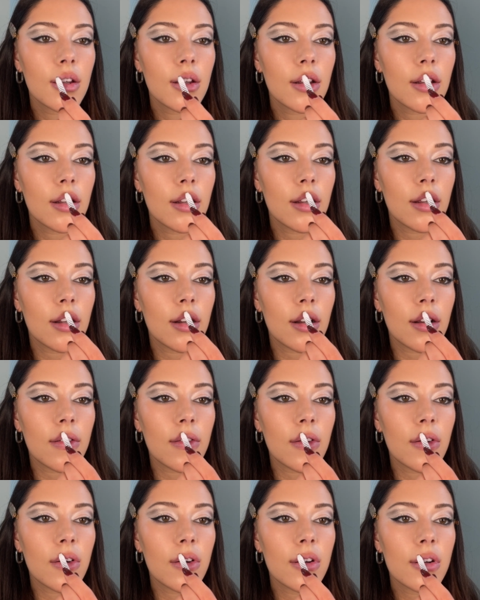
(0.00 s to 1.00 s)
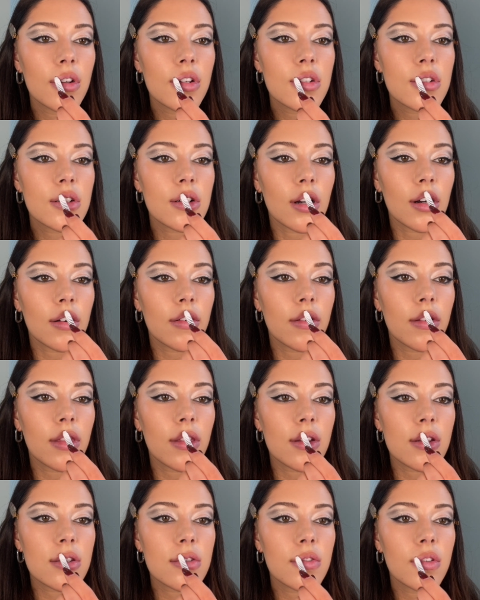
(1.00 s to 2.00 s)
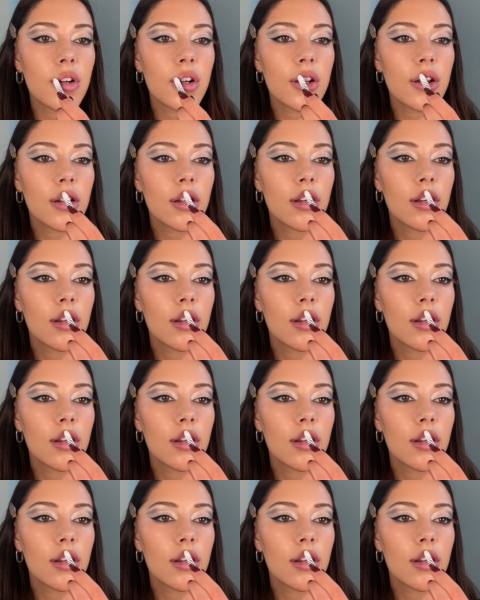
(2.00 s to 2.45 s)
And I'm going to start with this one.